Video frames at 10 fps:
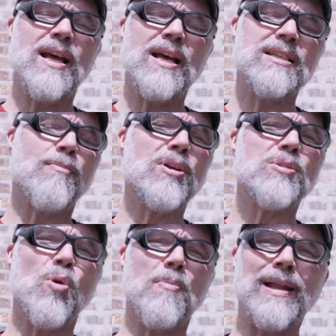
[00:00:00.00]
it's a
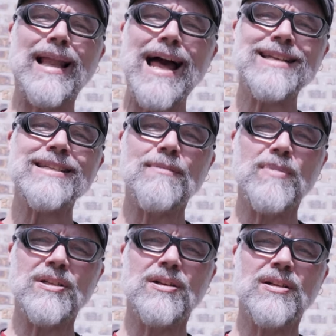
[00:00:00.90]
much more plastic
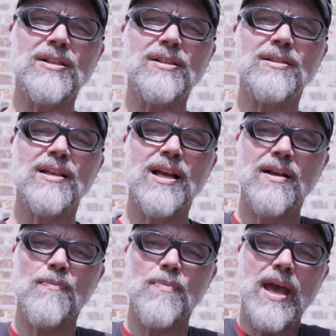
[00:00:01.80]
material,
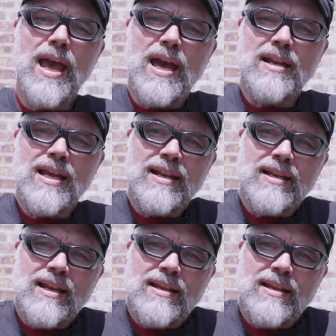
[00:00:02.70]
and it